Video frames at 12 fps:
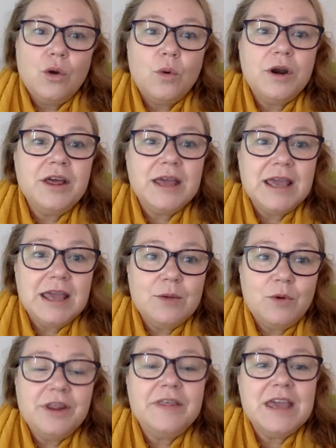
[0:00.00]
What
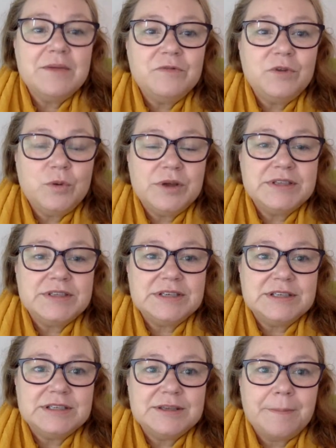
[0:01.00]
are the
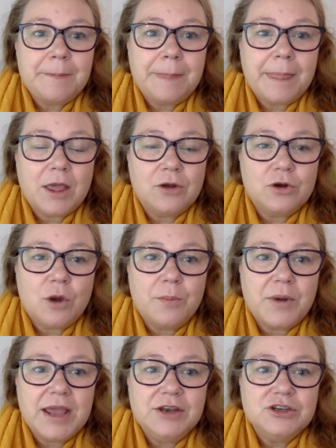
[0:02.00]
influences on
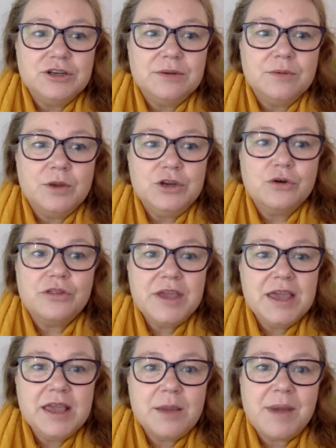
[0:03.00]
comprehension? When you're
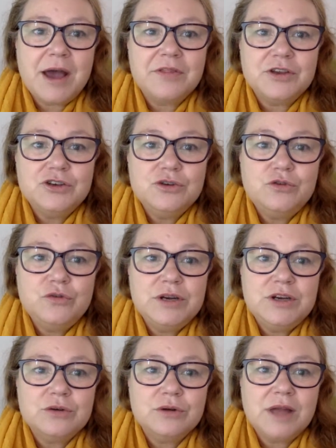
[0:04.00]
thinking about the children
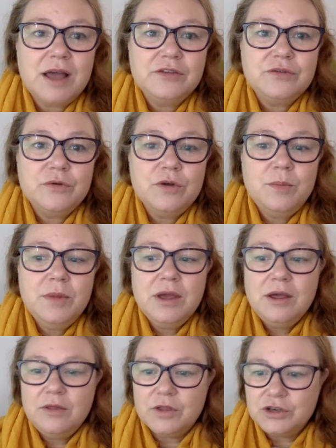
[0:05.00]
in your classroom,
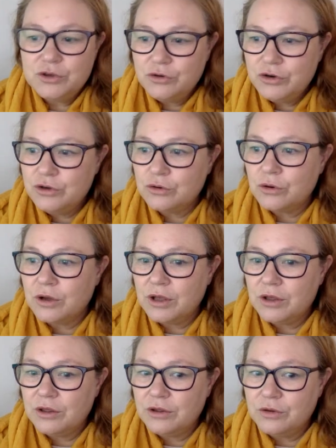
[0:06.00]
the children
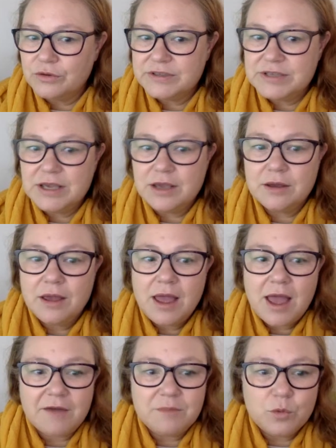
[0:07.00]
you're seeing
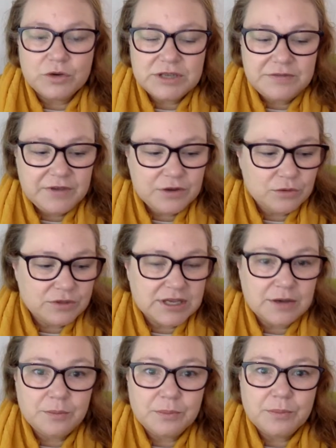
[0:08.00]
have more
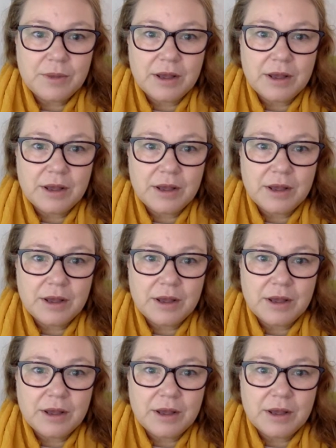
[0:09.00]
difficulty